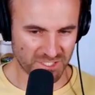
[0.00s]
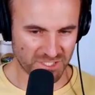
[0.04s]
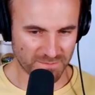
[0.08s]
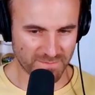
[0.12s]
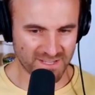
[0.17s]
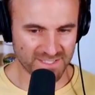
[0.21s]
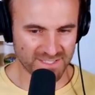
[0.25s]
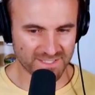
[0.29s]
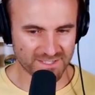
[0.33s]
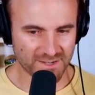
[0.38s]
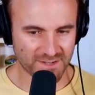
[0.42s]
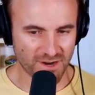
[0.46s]

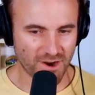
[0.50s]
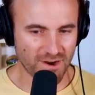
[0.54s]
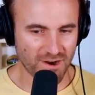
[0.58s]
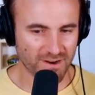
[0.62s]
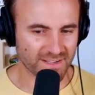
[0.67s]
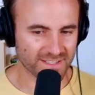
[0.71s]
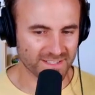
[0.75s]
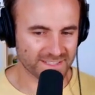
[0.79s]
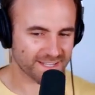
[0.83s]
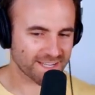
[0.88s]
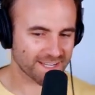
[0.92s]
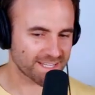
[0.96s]
means
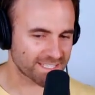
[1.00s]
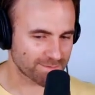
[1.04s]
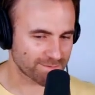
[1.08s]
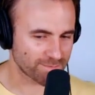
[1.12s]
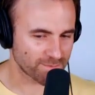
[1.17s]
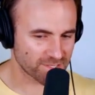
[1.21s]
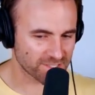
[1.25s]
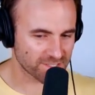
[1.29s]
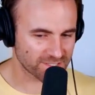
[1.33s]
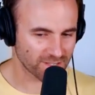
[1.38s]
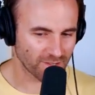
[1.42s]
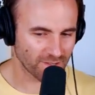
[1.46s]
Target's
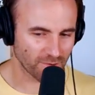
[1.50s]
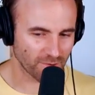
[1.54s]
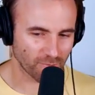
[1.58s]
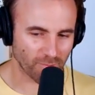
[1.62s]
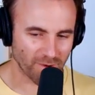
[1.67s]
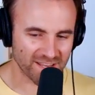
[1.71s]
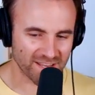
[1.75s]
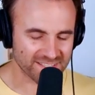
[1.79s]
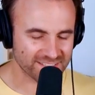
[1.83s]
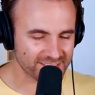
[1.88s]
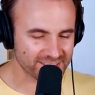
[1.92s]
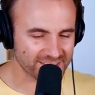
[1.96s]
customers
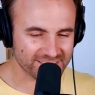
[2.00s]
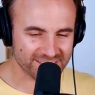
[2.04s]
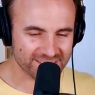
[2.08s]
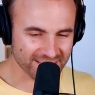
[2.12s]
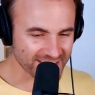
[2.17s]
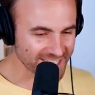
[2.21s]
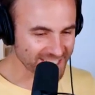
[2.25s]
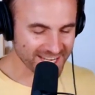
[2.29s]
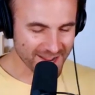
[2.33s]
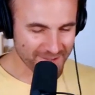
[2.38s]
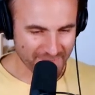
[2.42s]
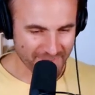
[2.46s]
went to
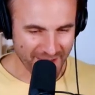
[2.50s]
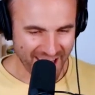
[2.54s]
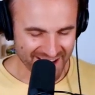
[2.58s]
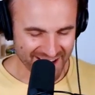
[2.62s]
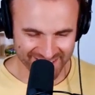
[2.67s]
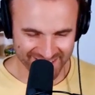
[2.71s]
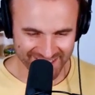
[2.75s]
TJ Maxx